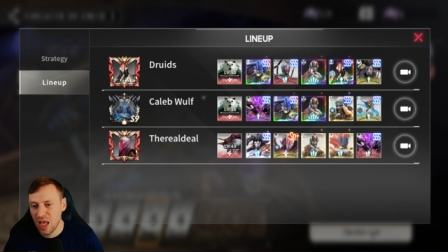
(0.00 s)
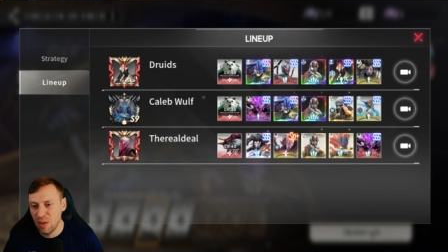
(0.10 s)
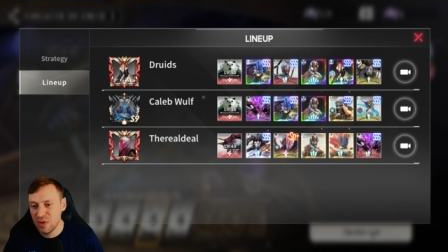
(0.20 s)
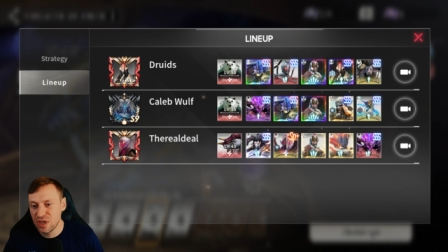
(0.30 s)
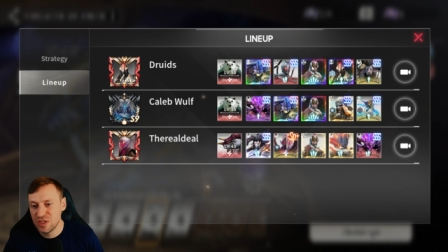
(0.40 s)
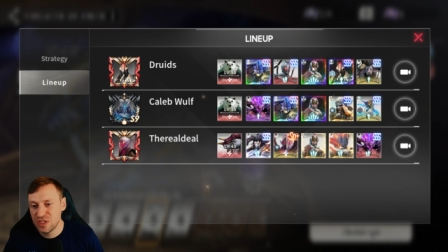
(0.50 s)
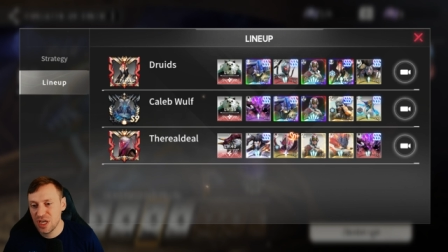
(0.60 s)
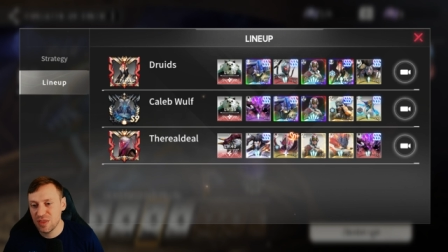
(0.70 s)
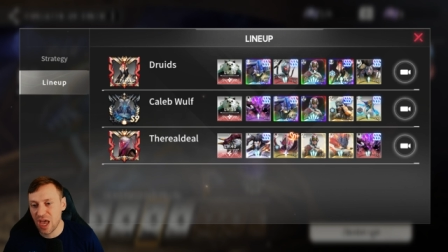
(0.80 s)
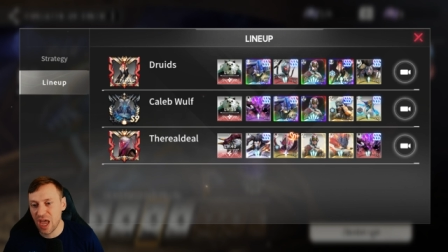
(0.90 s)
Um, you can
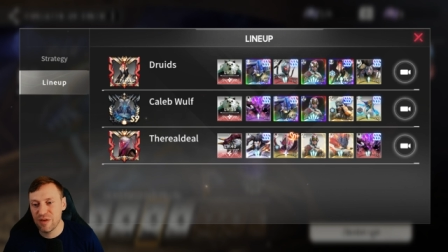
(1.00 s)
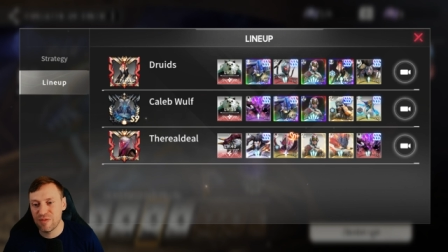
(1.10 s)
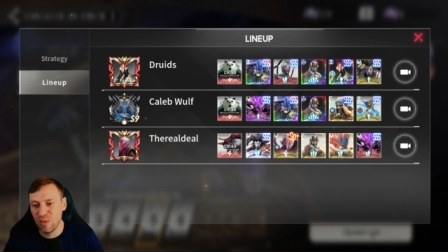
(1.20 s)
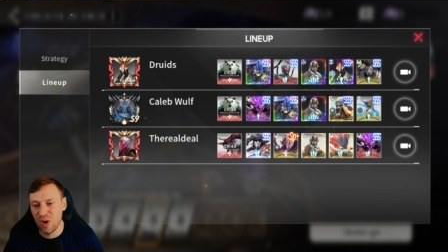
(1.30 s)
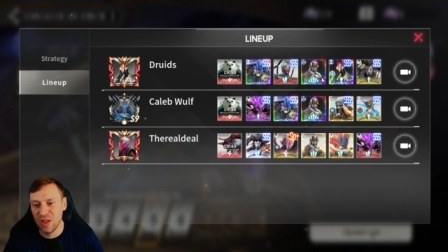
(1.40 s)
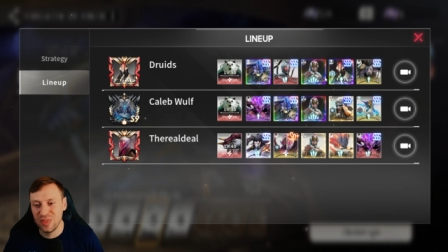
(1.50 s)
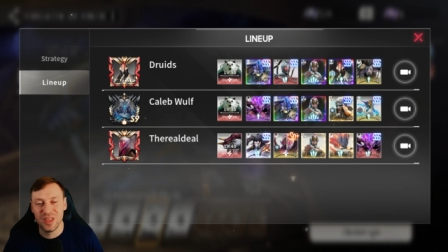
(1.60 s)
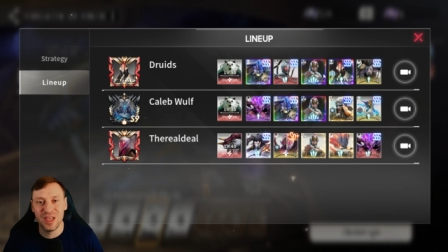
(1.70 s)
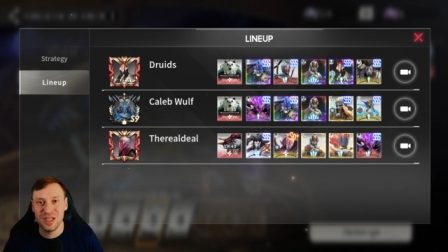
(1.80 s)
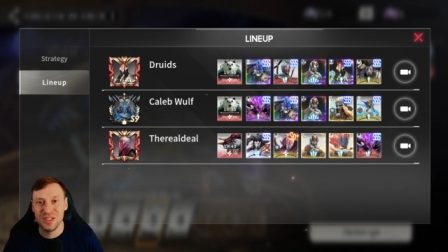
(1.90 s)
see that
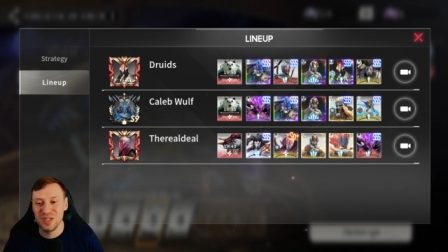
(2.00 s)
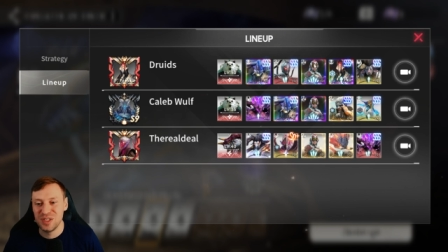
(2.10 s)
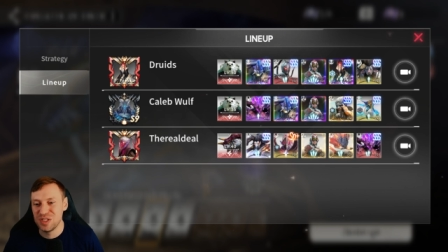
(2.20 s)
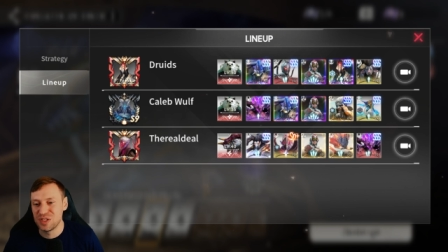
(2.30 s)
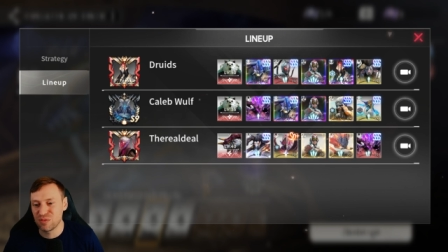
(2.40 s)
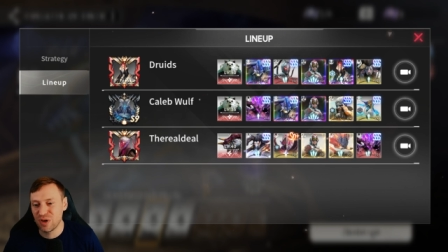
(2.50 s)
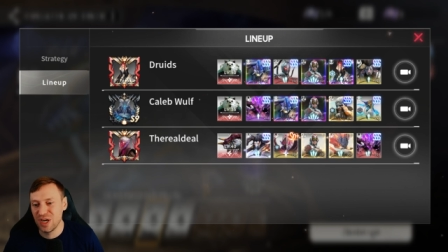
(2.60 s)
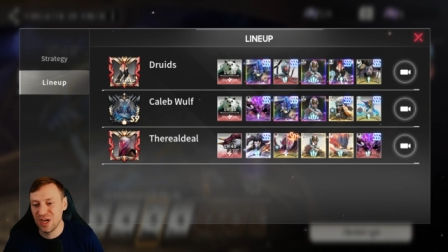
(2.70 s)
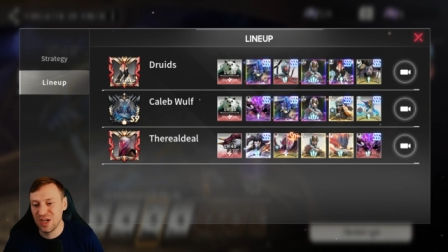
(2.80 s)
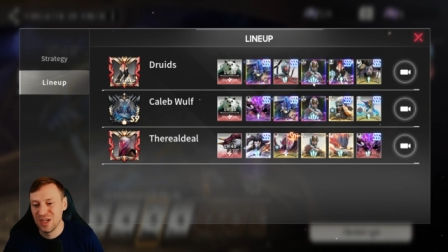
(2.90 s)
everyone is using
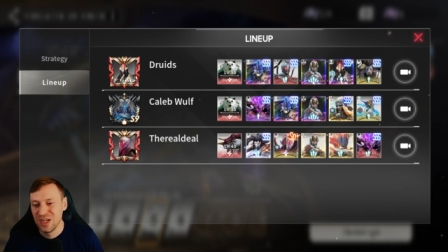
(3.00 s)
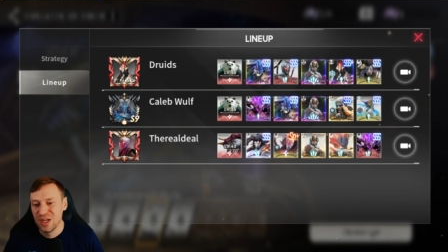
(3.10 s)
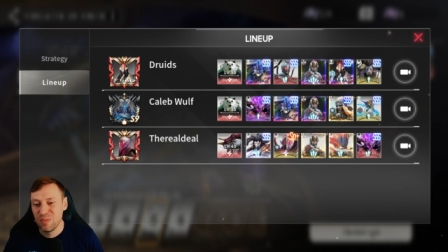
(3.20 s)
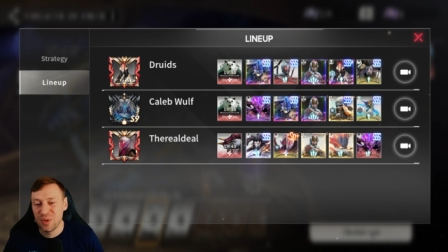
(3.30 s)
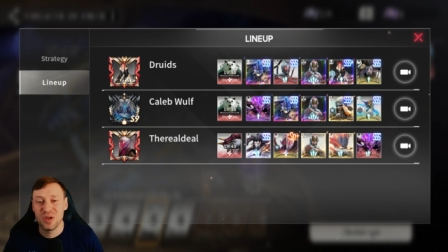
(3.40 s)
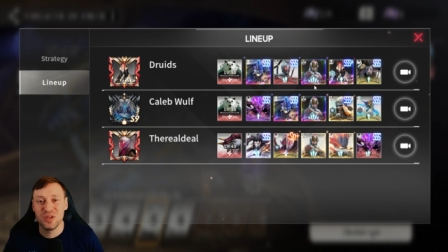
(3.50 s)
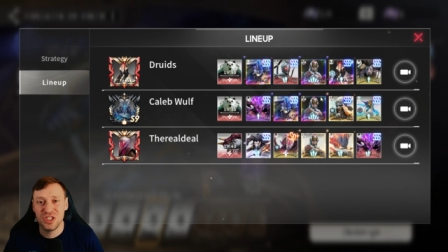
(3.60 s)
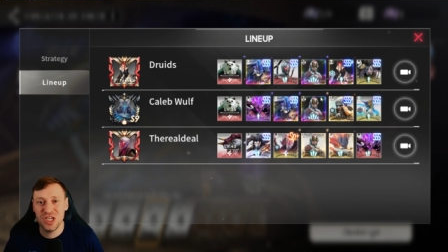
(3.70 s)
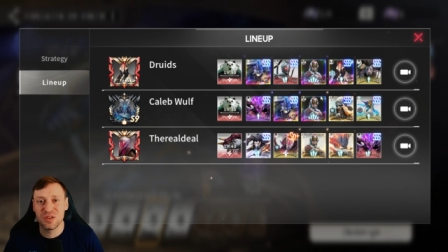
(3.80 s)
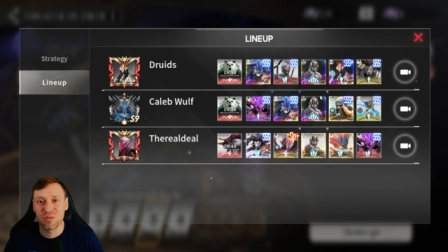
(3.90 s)
Serena because
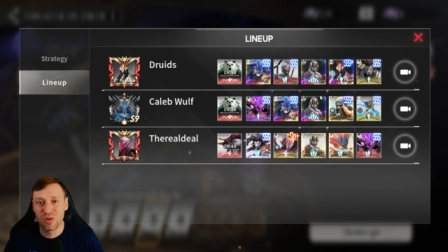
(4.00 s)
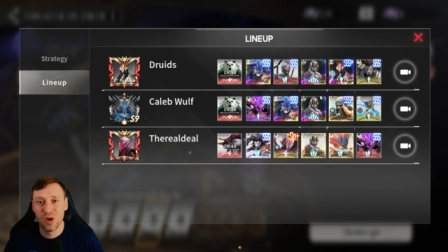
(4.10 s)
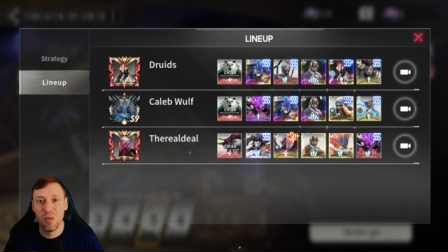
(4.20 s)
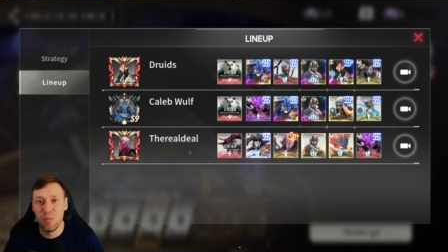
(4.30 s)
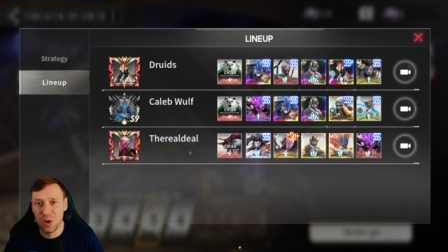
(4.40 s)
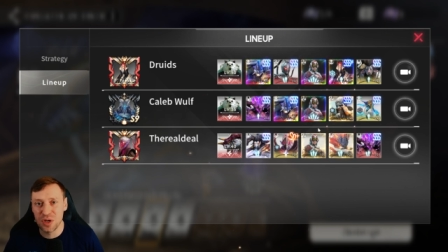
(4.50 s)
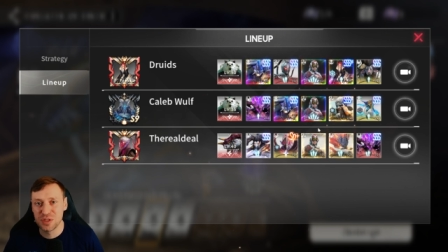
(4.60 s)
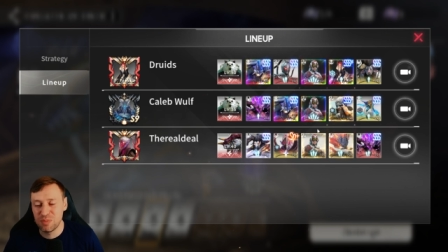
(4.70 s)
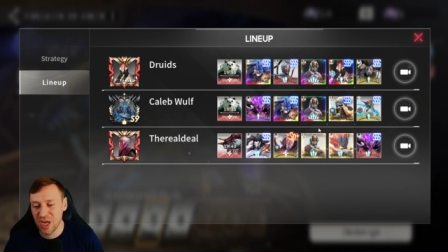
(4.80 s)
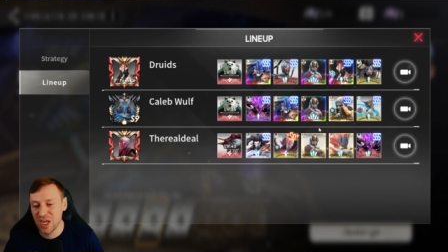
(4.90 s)
she's a real
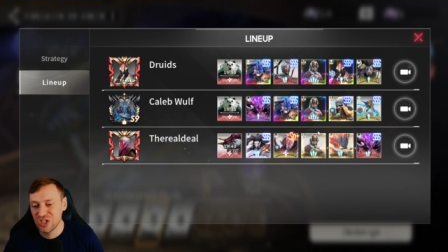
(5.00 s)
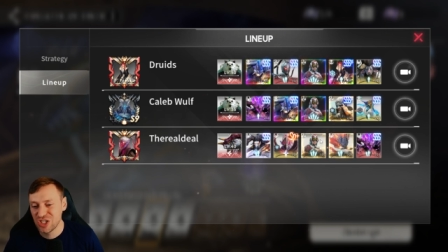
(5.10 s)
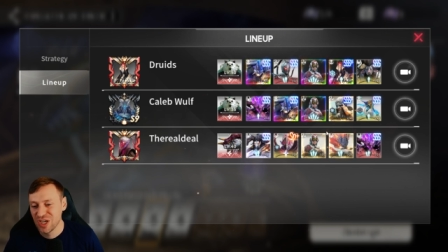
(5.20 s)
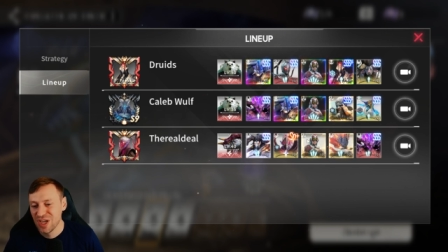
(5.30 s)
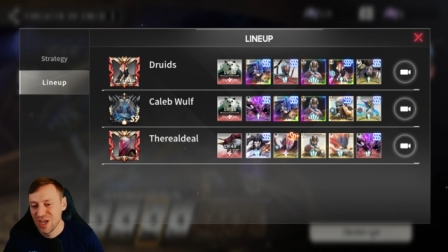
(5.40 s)
boss bitch.